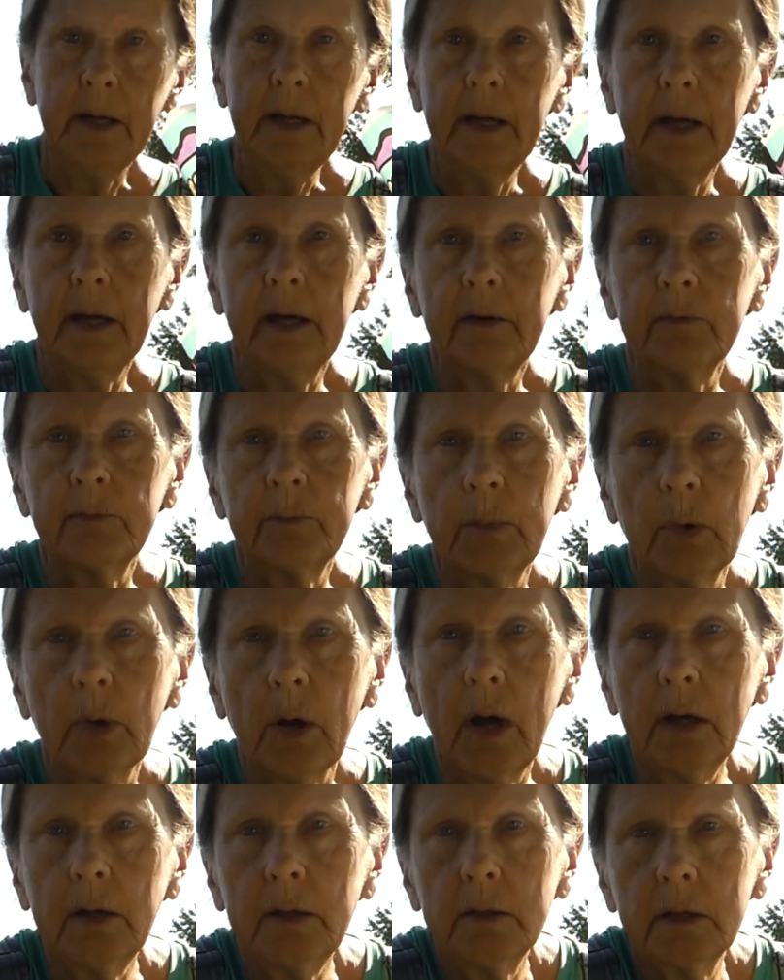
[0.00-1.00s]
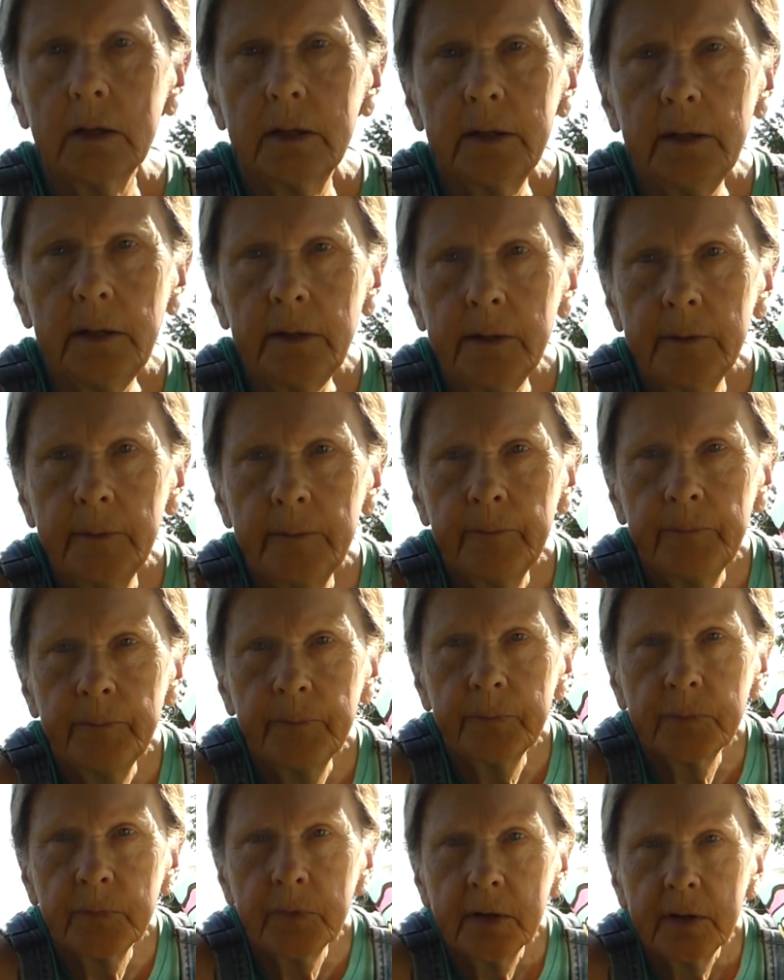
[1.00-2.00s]
have broccoli.
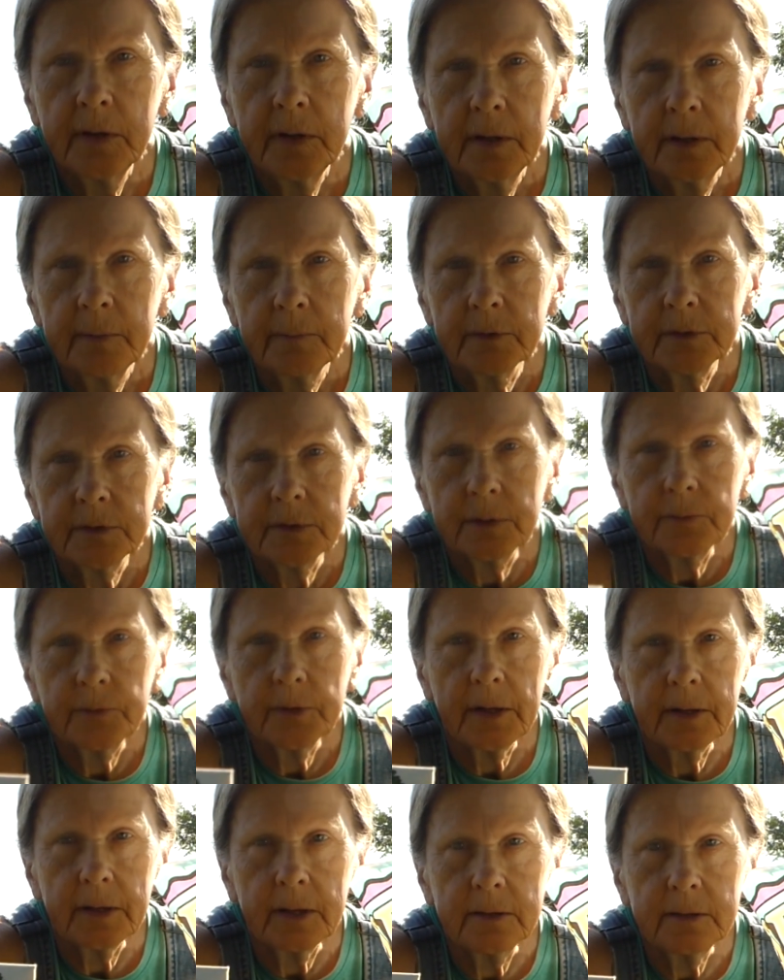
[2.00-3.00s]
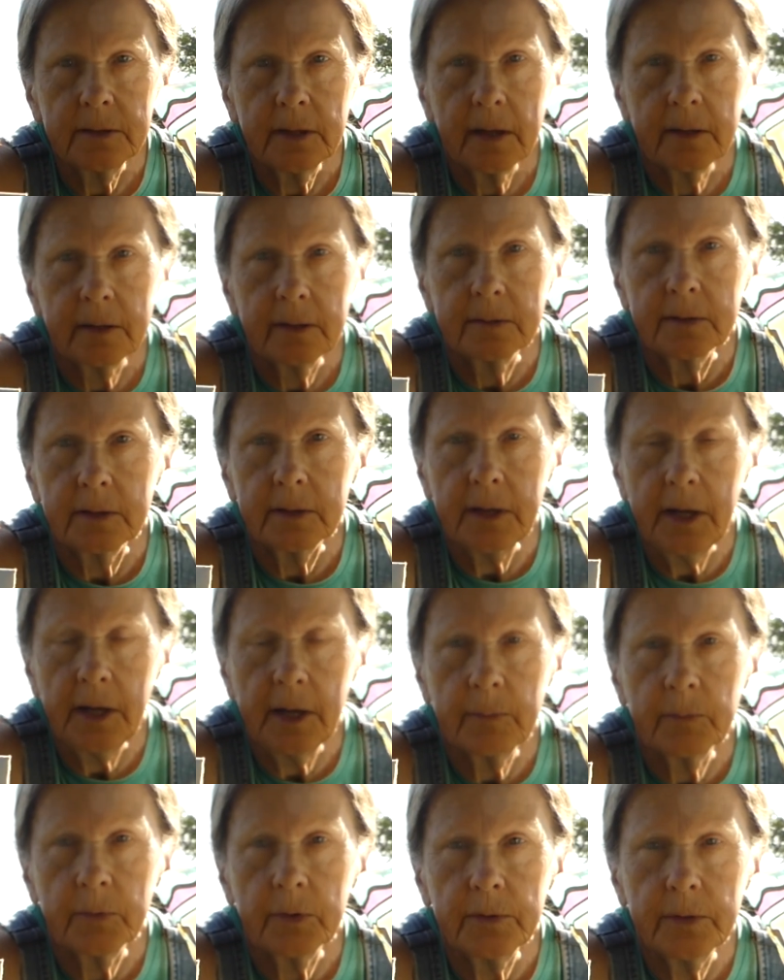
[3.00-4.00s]
Let's see if I can get that in the
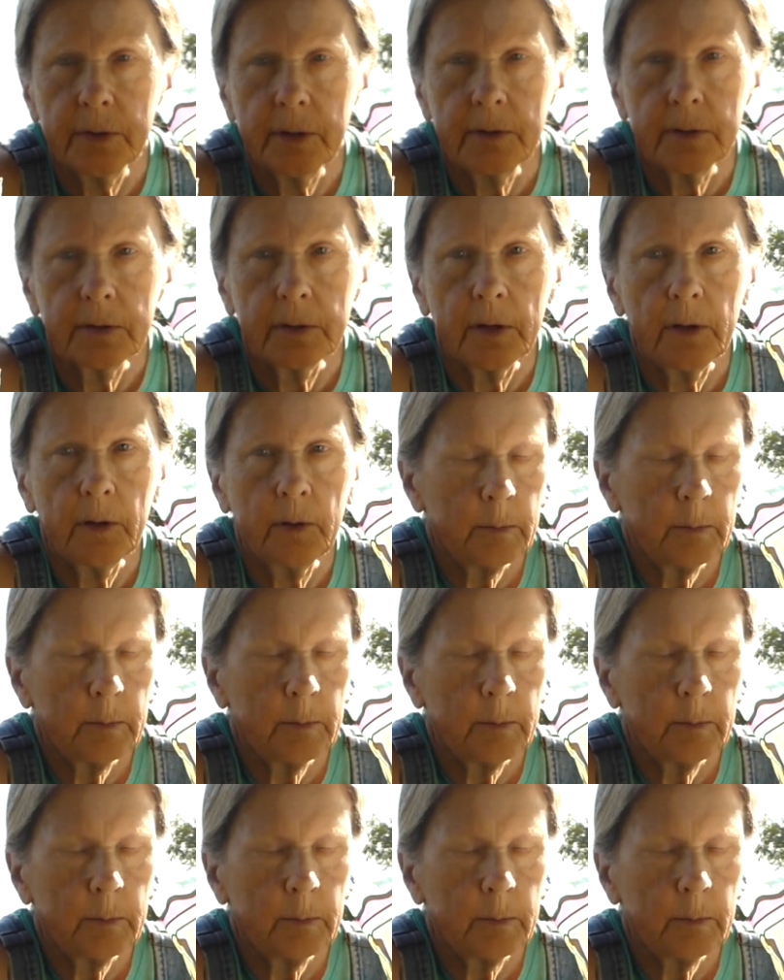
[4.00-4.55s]
camera. There you go,